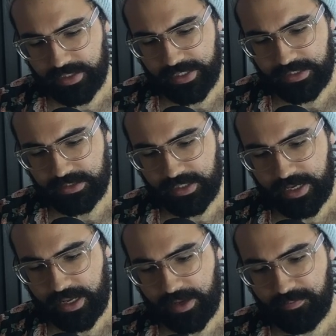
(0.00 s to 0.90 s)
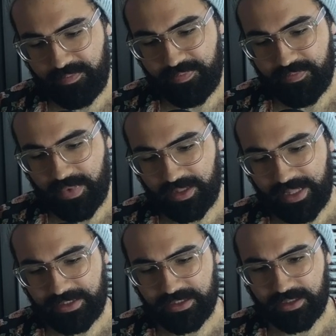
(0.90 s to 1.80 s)
It's a
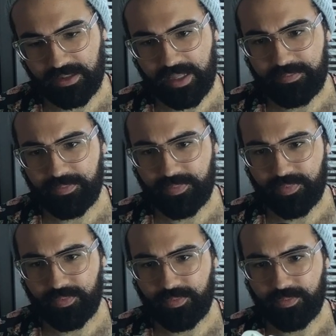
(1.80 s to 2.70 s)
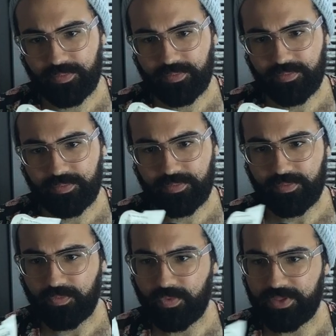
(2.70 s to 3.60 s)
lens clip
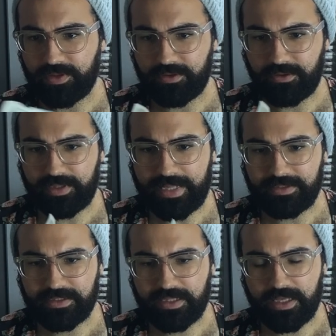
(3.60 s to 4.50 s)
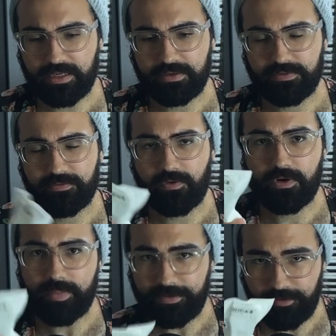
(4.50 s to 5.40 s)
with a little lens thing
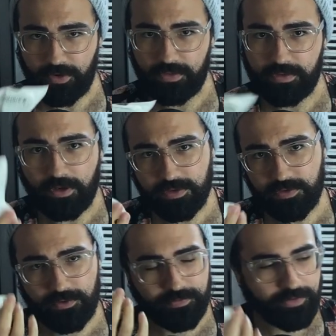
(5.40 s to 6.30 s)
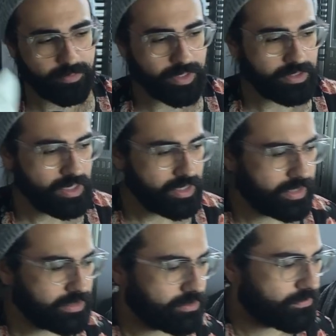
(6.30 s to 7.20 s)
for my phone, also for filming.
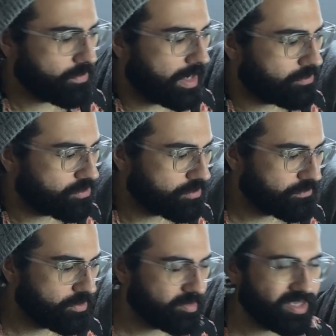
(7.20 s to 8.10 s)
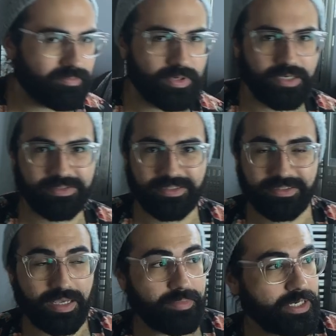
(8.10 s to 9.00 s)
It's good for outdoor filming, but
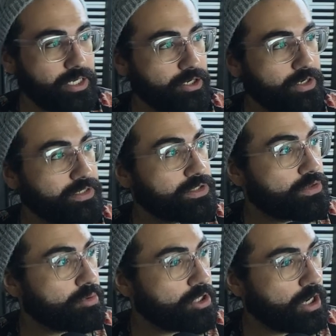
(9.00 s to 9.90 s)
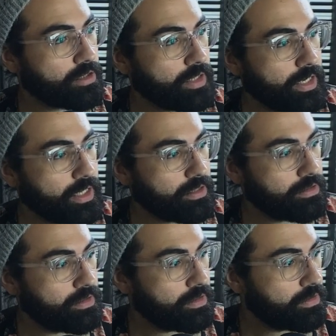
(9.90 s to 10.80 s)
since I'm in here in super dark lighting,
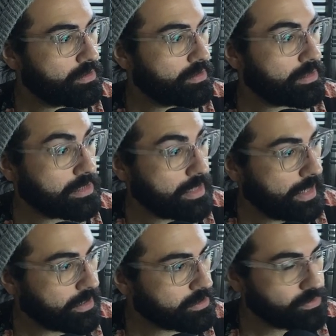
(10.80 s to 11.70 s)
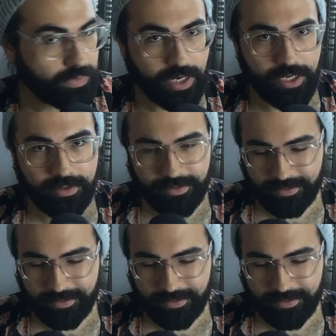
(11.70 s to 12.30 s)
yikes, right?